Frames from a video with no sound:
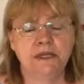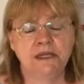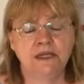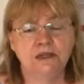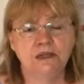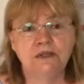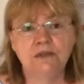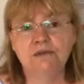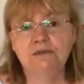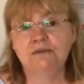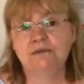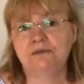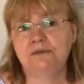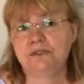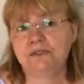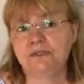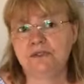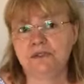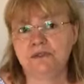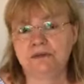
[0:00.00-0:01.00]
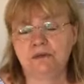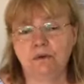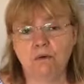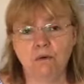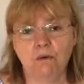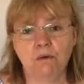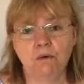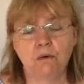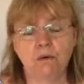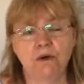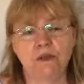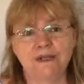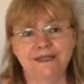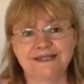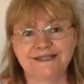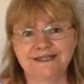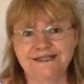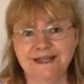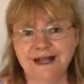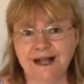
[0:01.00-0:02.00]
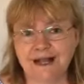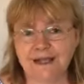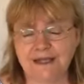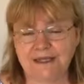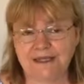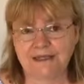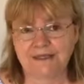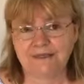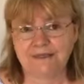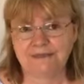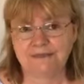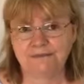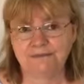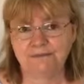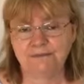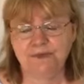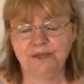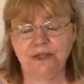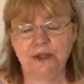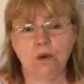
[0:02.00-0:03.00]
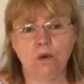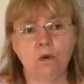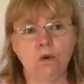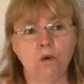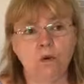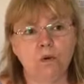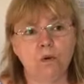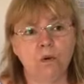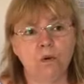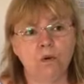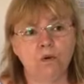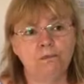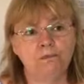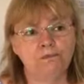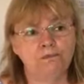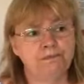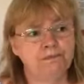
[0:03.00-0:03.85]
used or size or